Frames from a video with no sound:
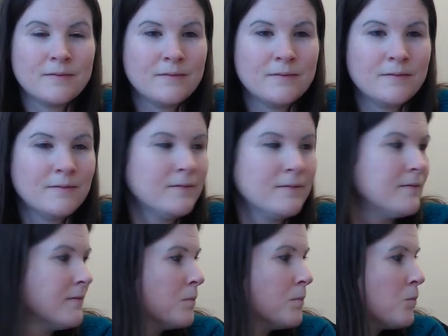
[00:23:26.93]

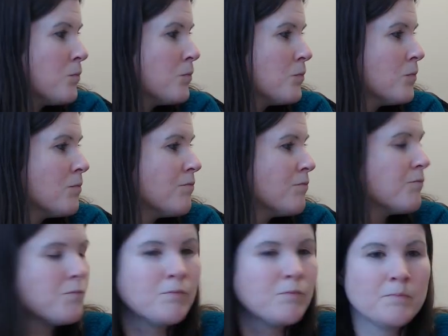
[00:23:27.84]

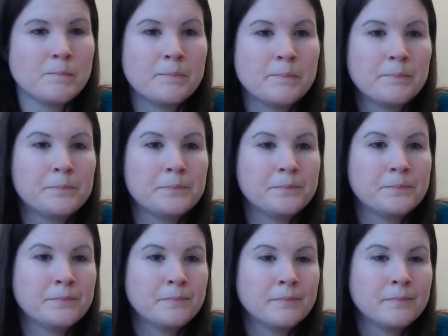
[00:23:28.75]

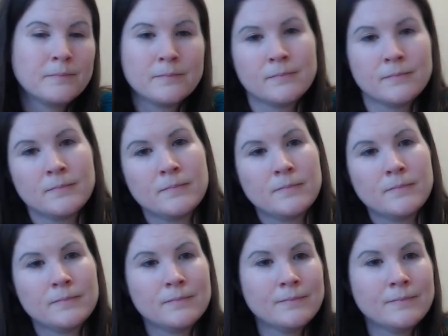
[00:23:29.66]

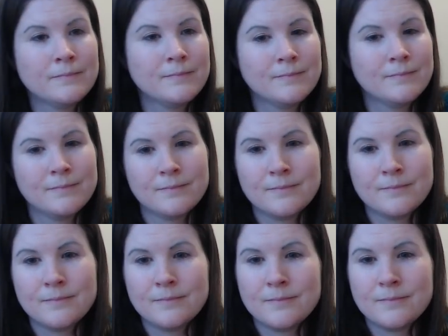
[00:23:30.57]

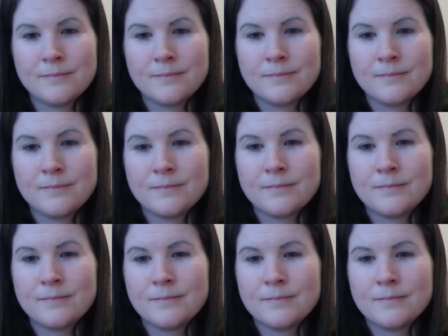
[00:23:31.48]

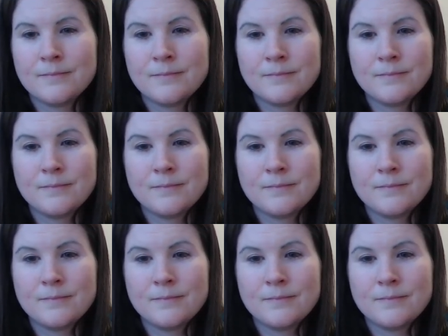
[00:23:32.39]
The person shown says nothing.